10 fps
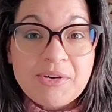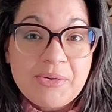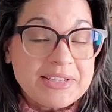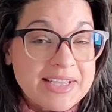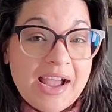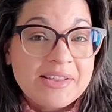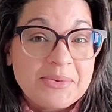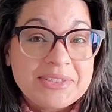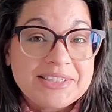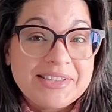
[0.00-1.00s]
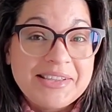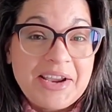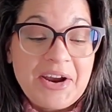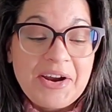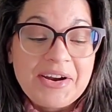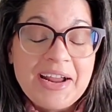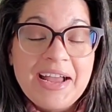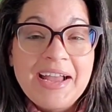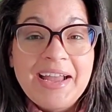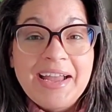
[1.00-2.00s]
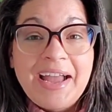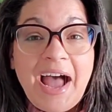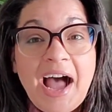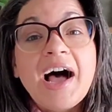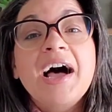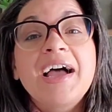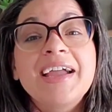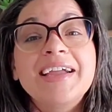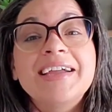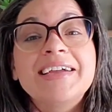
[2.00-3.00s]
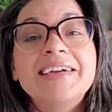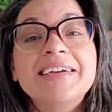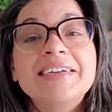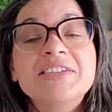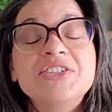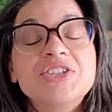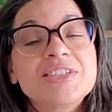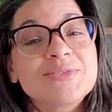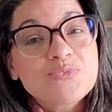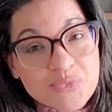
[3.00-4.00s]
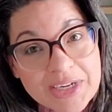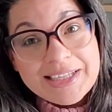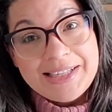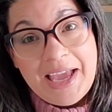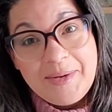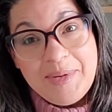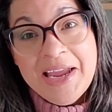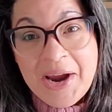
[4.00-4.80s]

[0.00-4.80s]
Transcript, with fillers: so I know exactly what's in there. I just really like